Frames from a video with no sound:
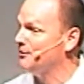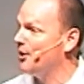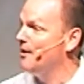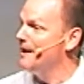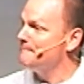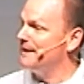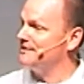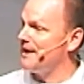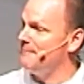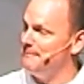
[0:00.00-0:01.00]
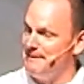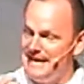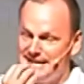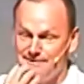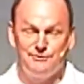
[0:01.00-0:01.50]
don't know. But as I'm
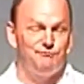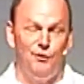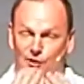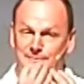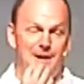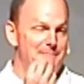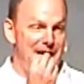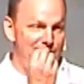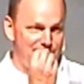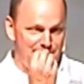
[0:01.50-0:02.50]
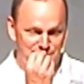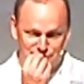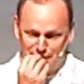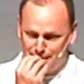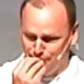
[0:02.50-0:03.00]
eating, it was full in my mouth, and I'm
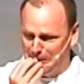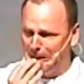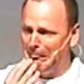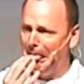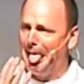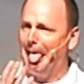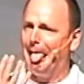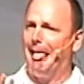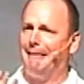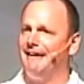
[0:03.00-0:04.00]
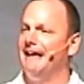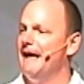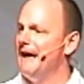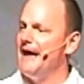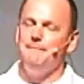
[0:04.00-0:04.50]
just like, Wah!
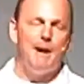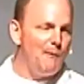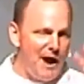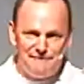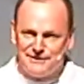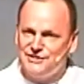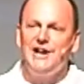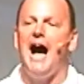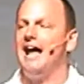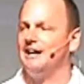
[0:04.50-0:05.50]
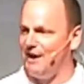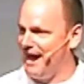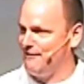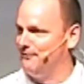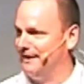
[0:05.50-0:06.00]
and my wife is dying
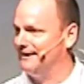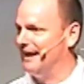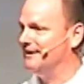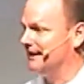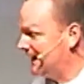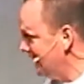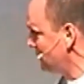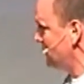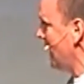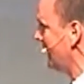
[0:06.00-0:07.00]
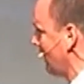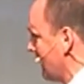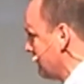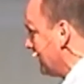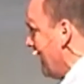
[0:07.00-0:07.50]
laughing, and the kids are dying
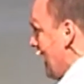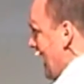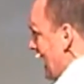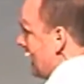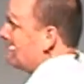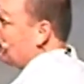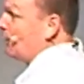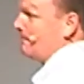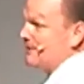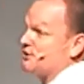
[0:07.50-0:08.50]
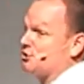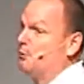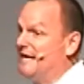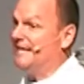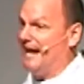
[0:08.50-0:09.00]
laughing. And I'm a little bit
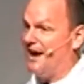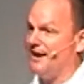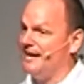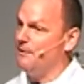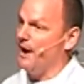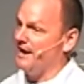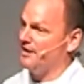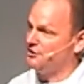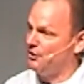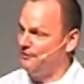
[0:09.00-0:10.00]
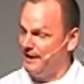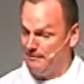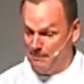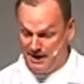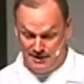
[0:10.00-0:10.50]
sweeted out anyway, and I start
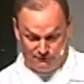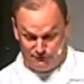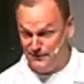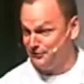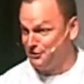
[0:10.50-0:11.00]
thinking, man, I don't feel